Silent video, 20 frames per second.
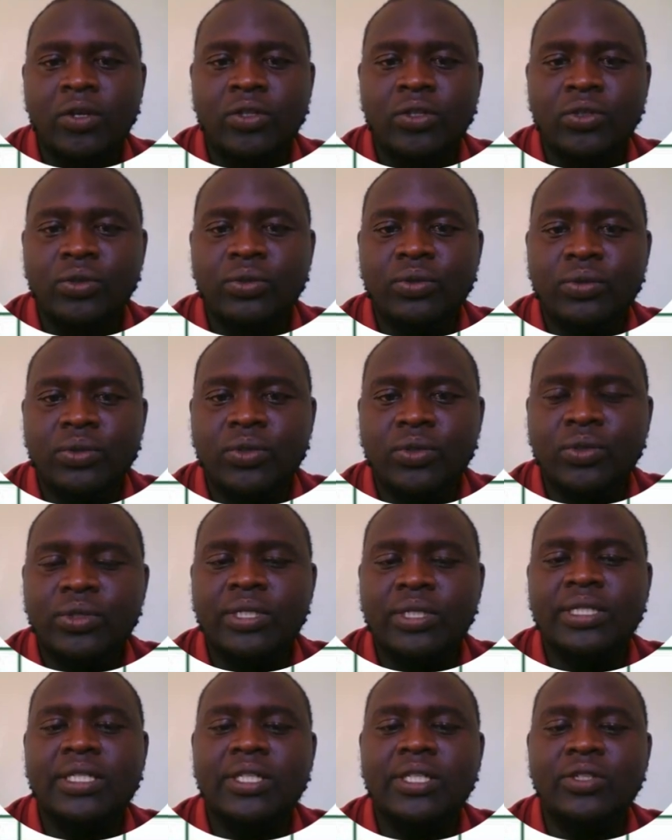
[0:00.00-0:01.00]

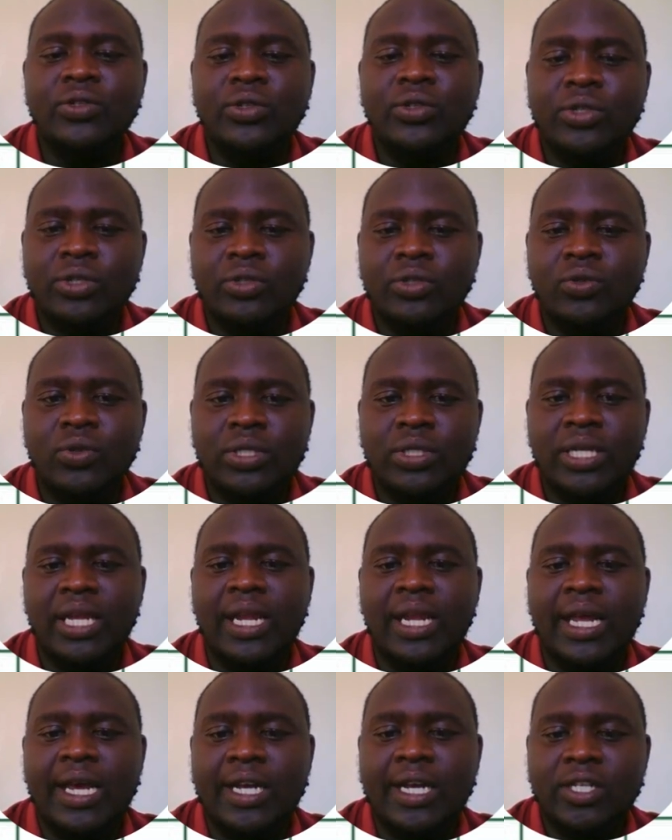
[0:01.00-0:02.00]
Choose institutions which
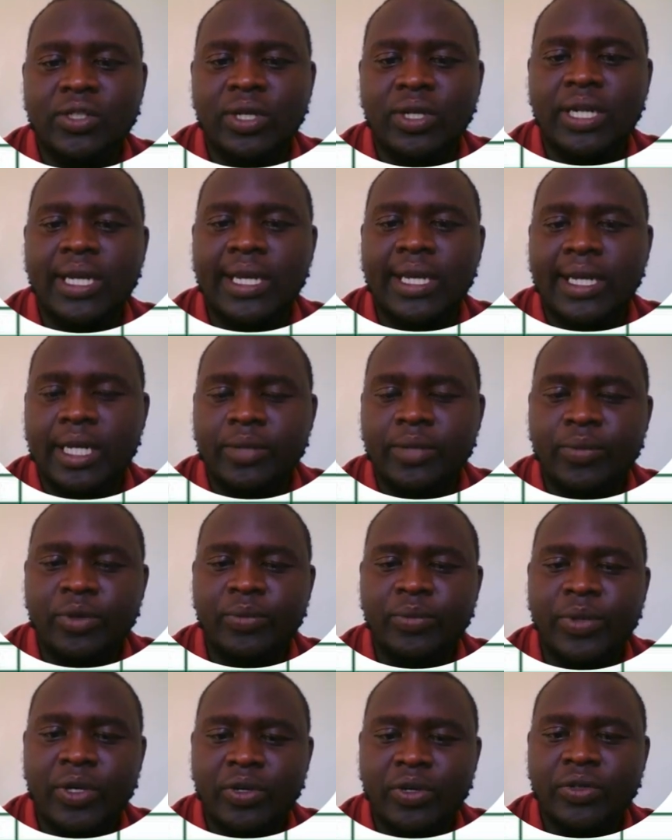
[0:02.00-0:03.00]
are actually credible
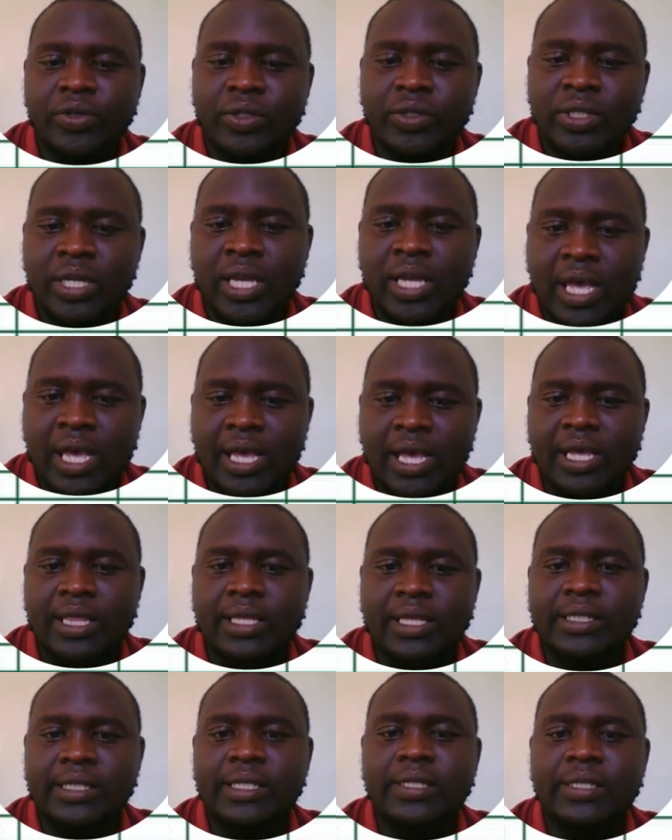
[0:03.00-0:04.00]
because
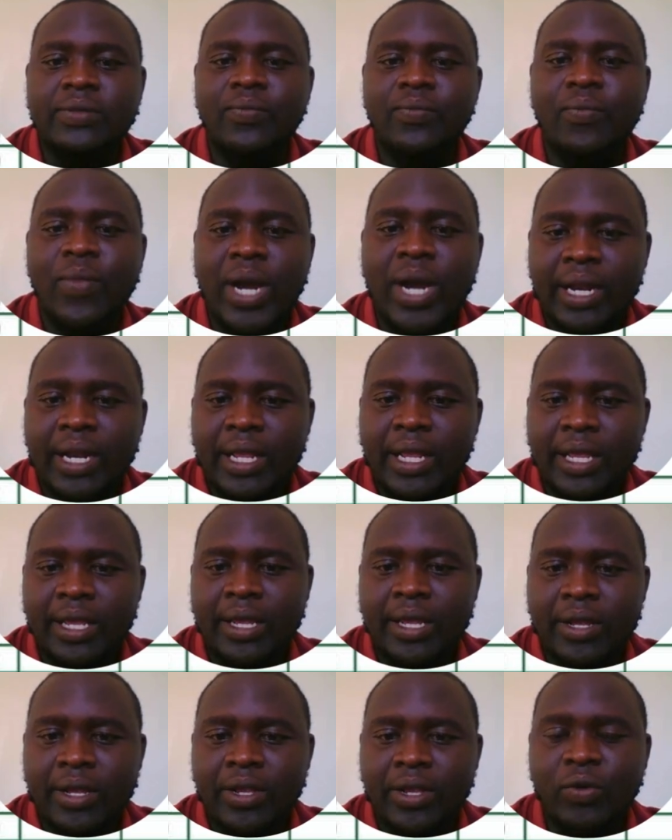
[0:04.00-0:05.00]
this is
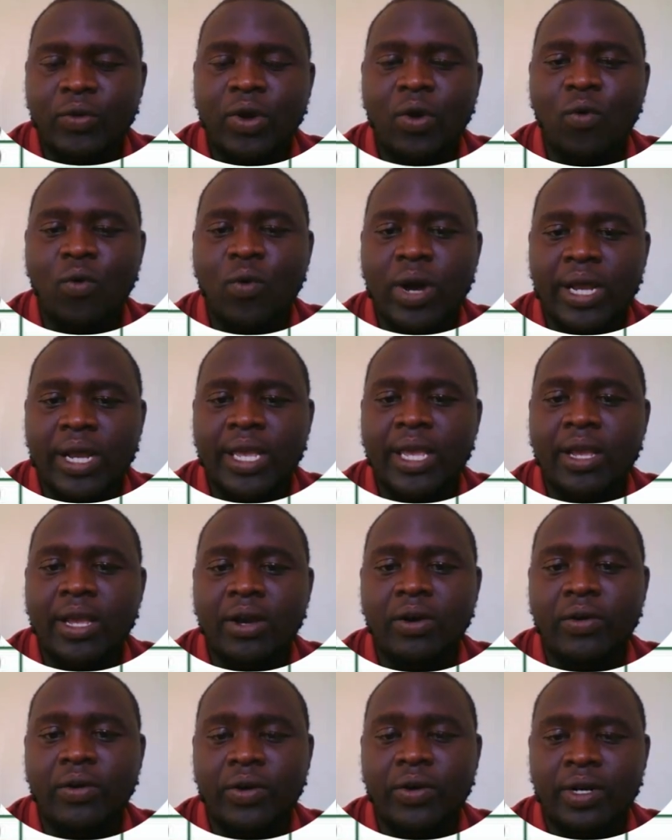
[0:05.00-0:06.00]
money you are working
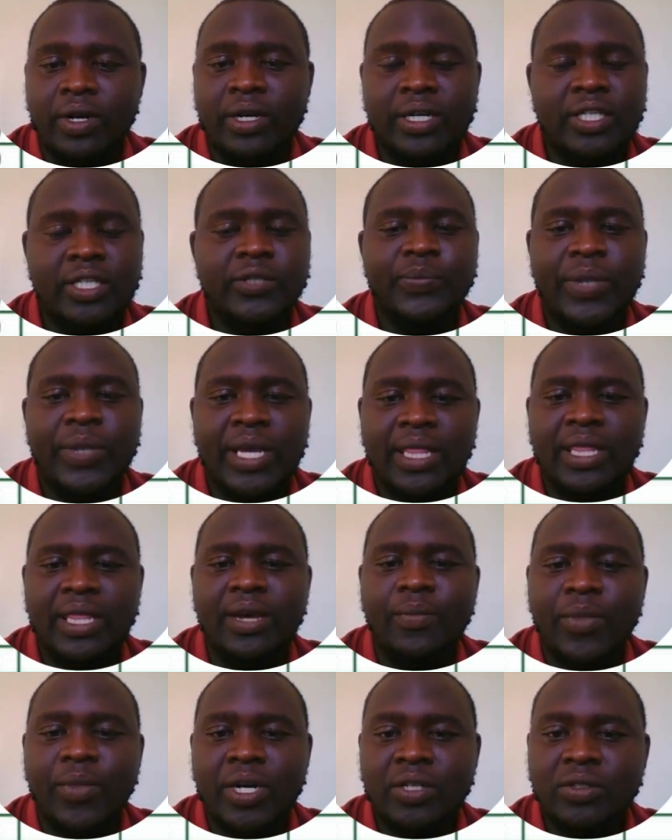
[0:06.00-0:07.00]
on. Despite the
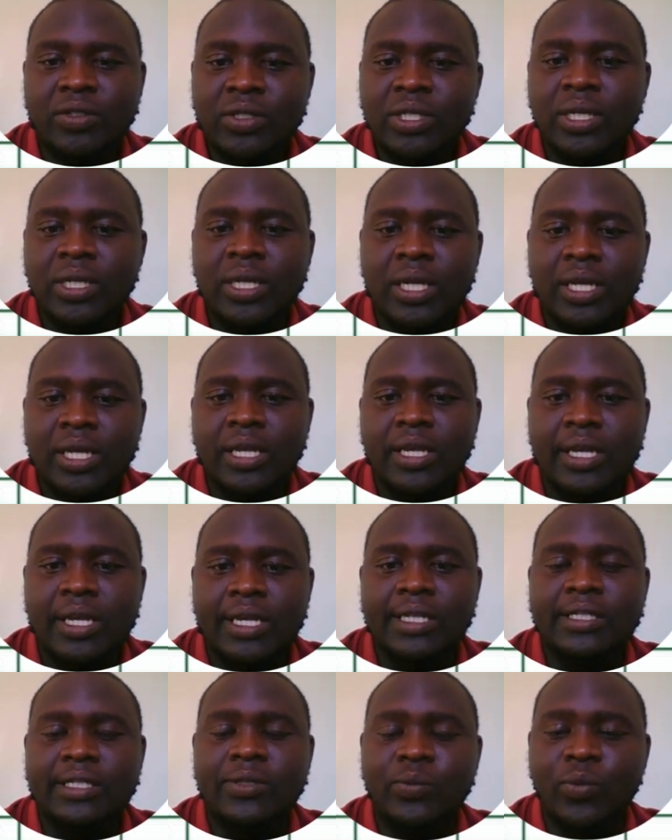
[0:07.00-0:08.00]
amount,
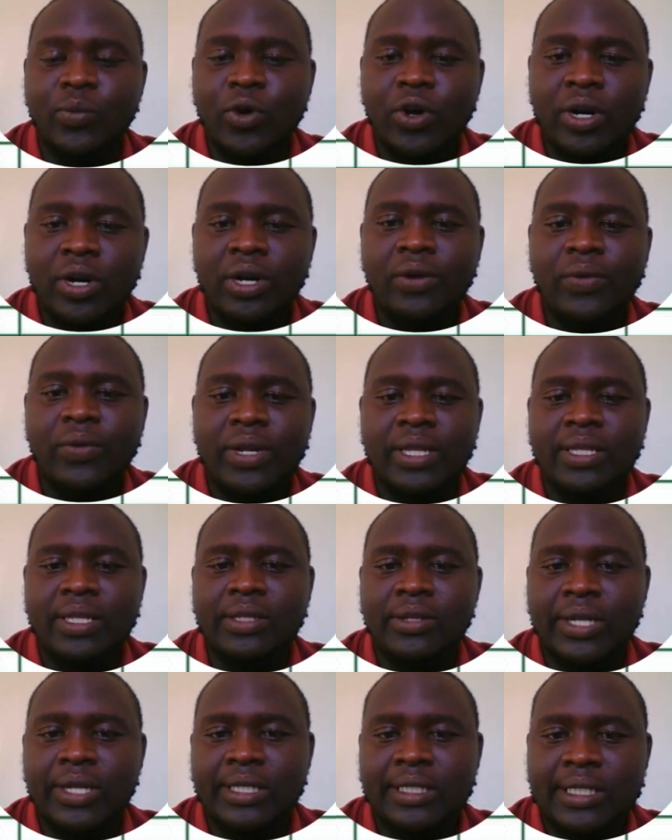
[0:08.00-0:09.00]
it's small when
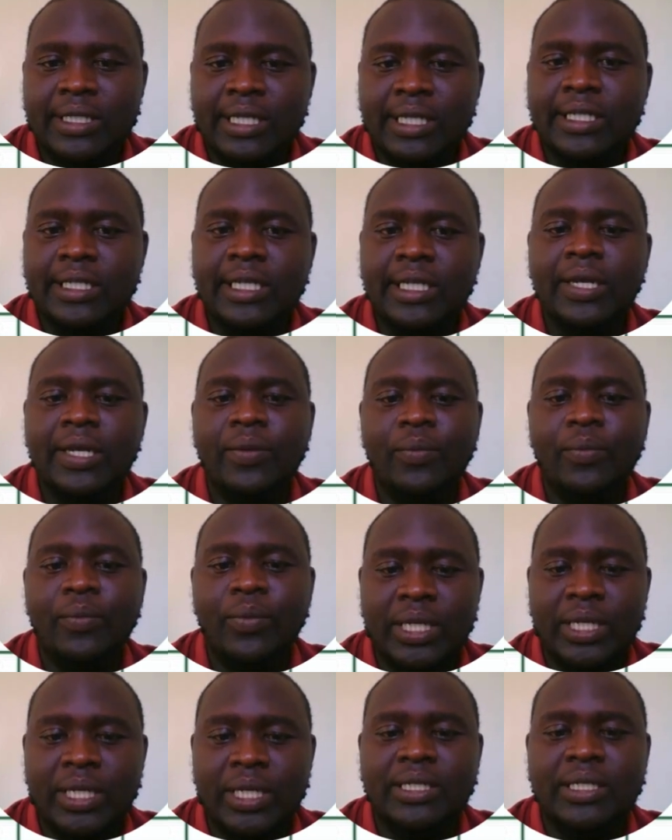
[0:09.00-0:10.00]
you're starting,
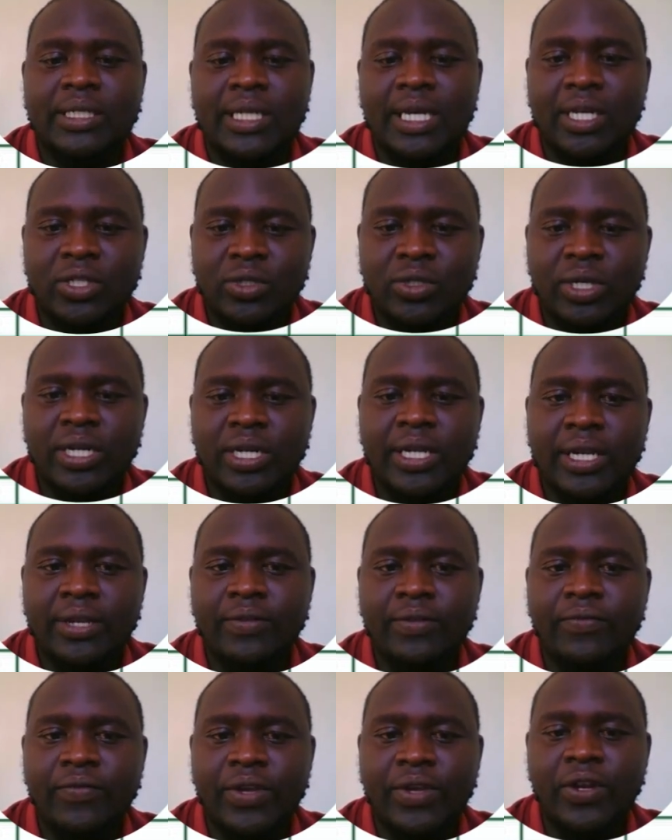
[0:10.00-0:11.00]
but it's actually
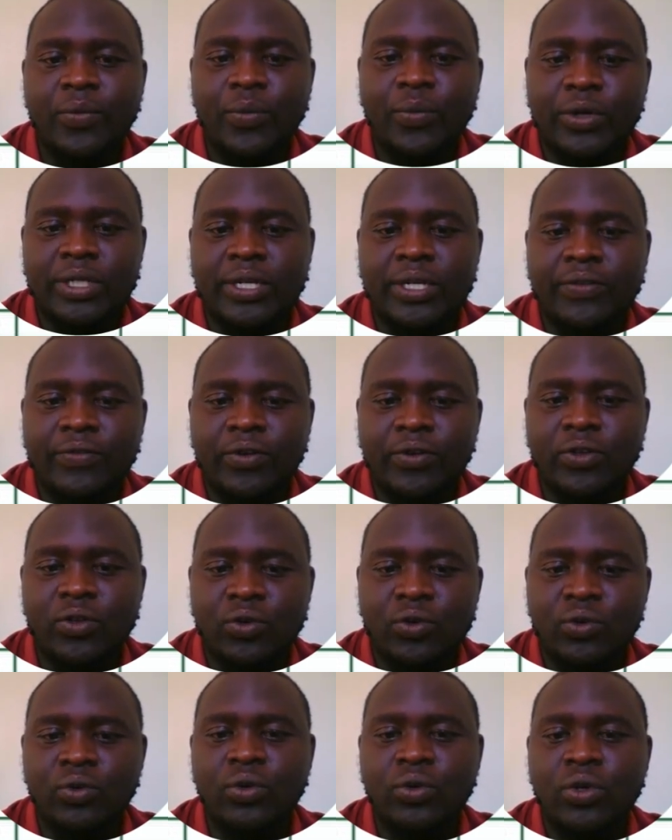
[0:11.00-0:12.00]
very important for
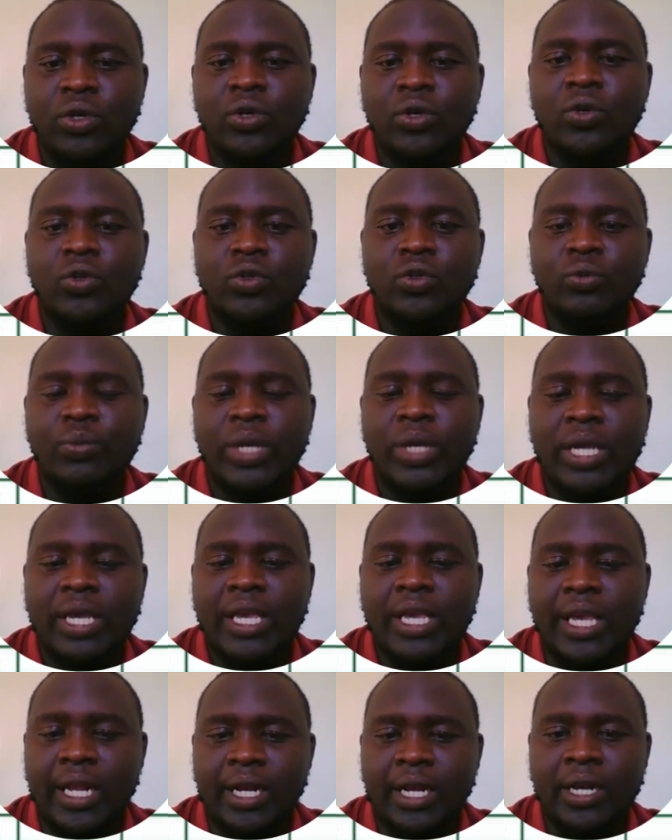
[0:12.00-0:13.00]
you to be
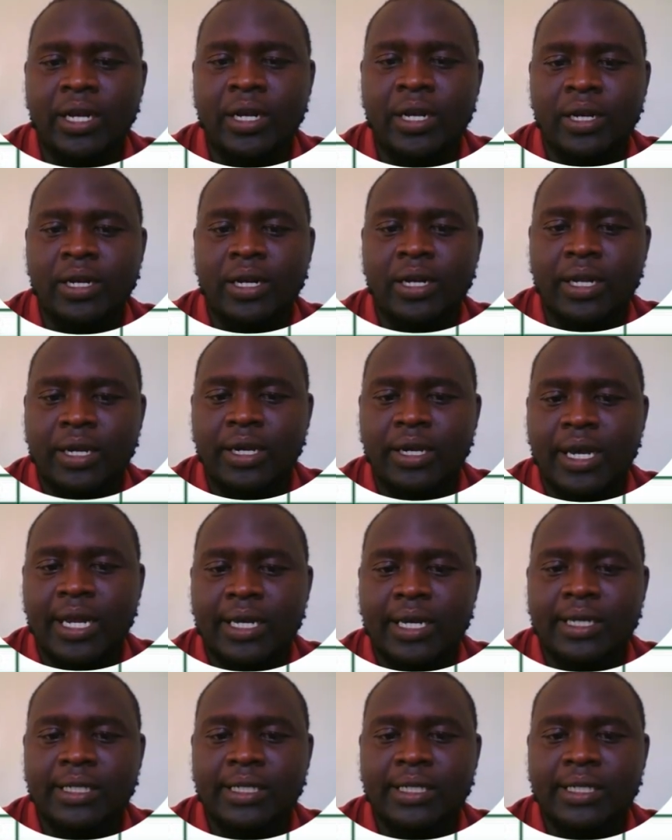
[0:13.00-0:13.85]
keen and